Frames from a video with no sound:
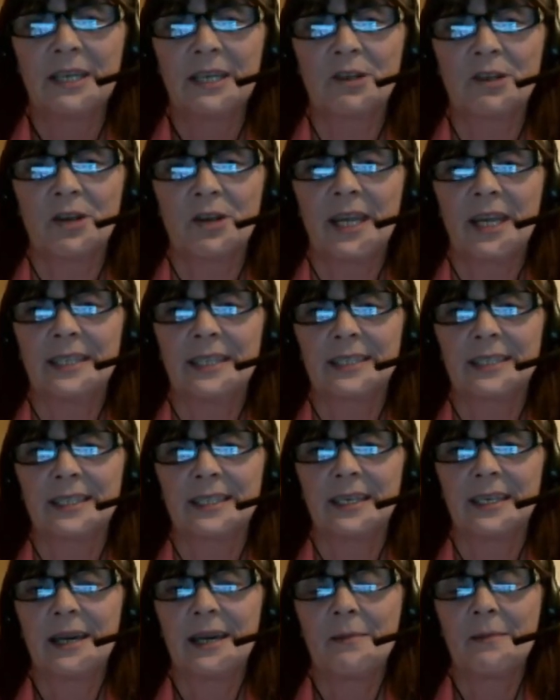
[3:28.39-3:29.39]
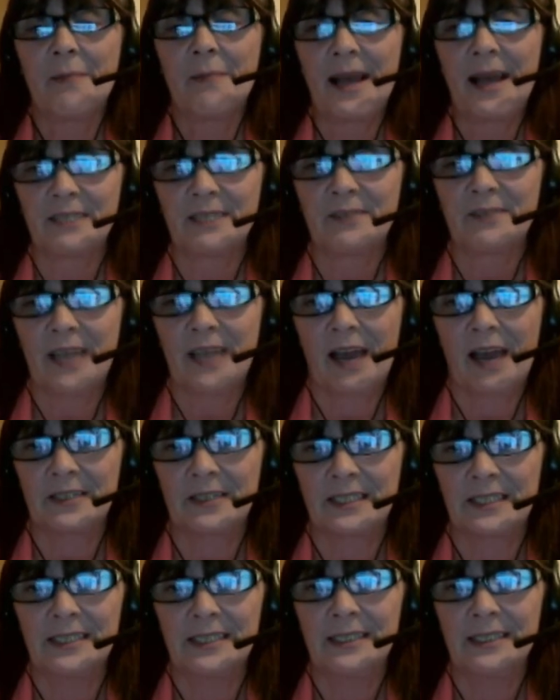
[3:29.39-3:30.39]
create massive
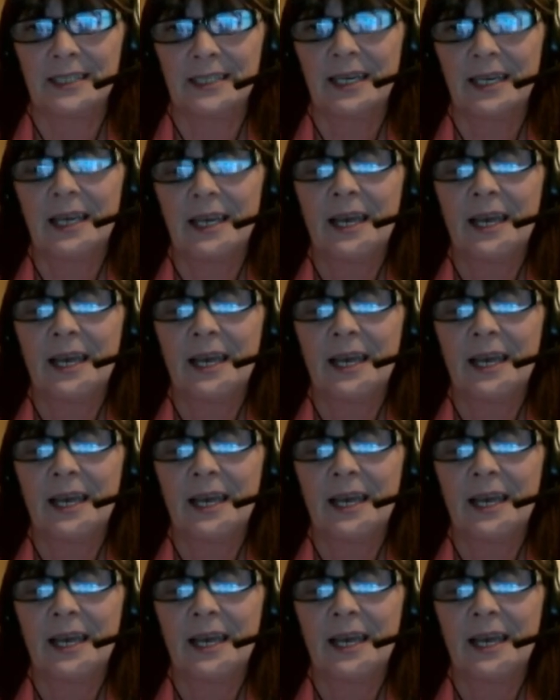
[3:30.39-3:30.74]
cavities